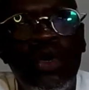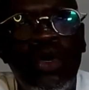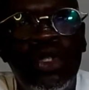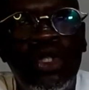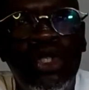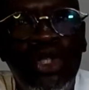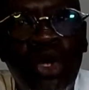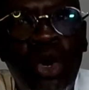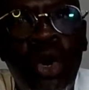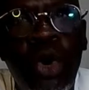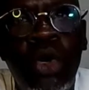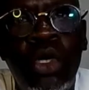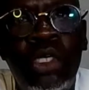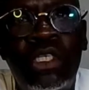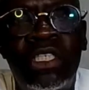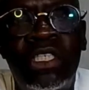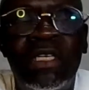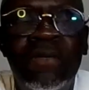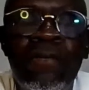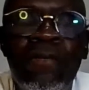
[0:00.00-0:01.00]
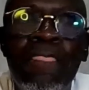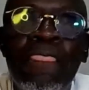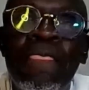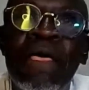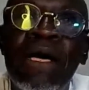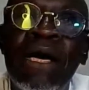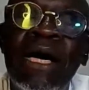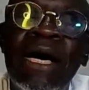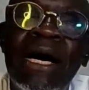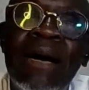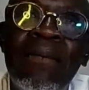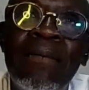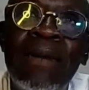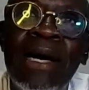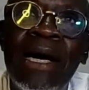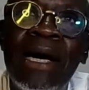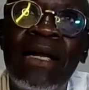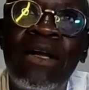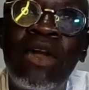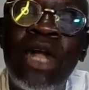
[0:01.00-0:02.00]
short
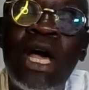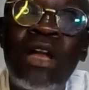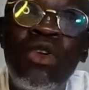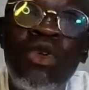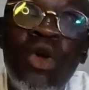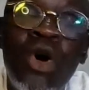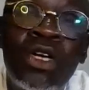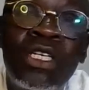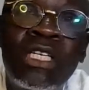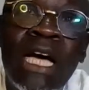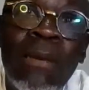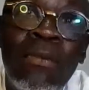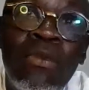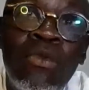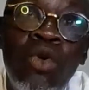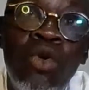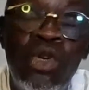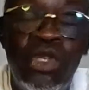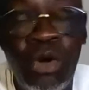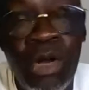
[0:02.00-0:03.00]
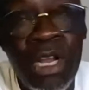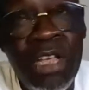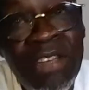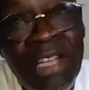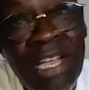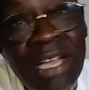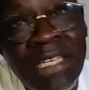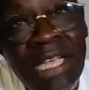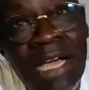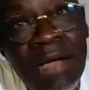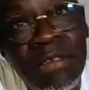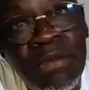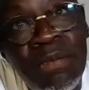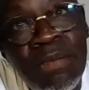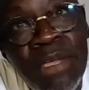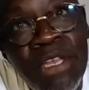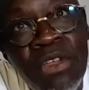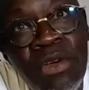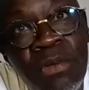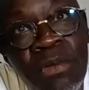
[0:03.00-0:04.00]
and long-term goals, or even at times
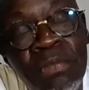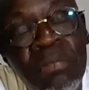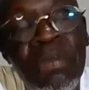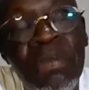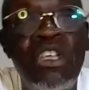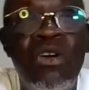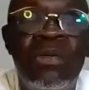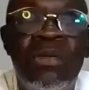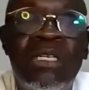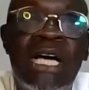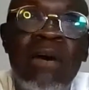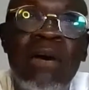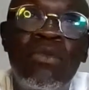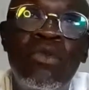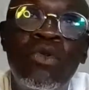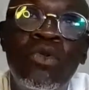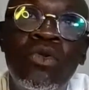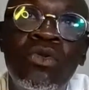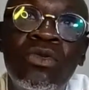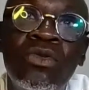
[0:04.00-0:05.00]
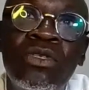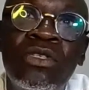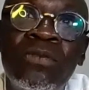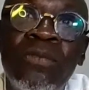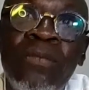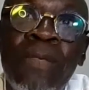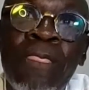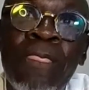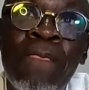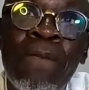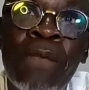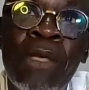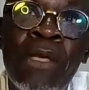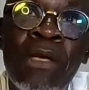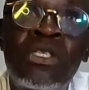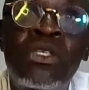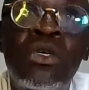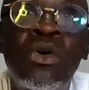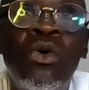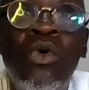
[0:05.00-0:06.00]
medium-term goals.
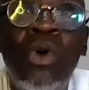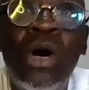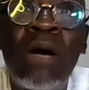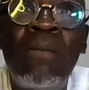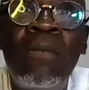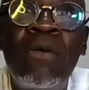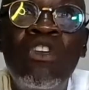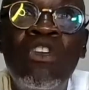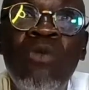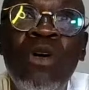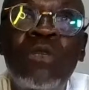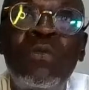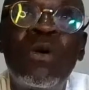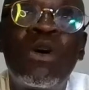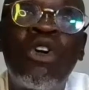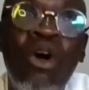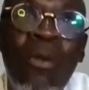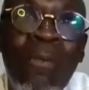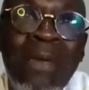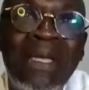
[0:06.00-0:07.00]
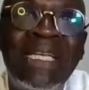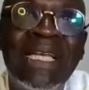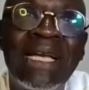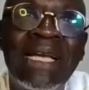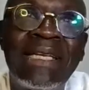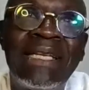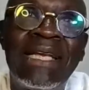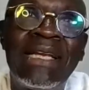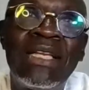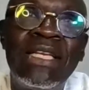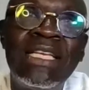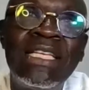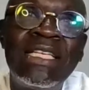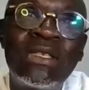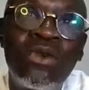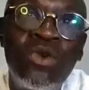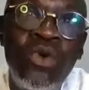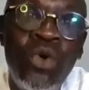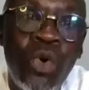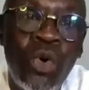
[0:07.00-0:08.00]
So you must be committed that
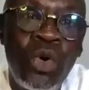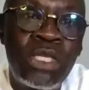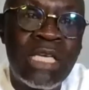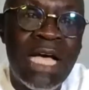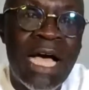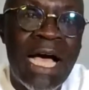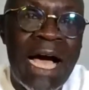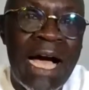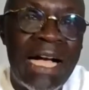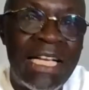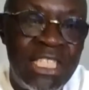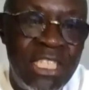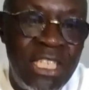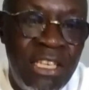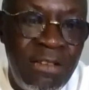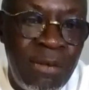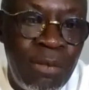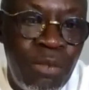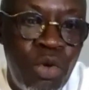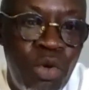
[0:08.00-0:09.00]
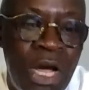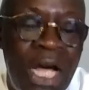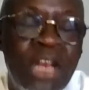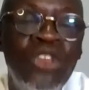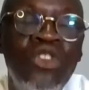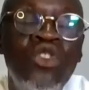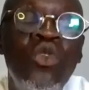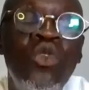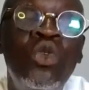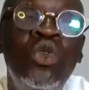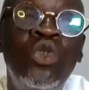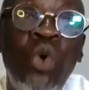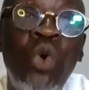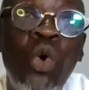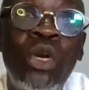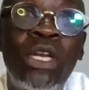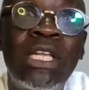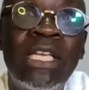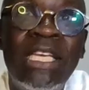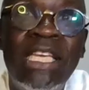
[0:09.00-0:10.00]
these goals are achievable and you
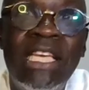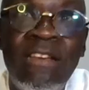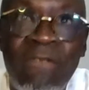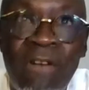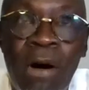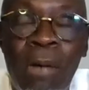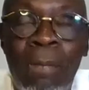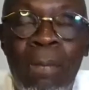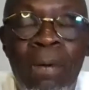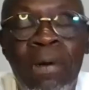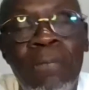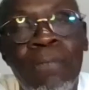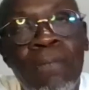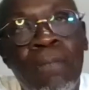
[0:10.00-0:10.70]
don't give up.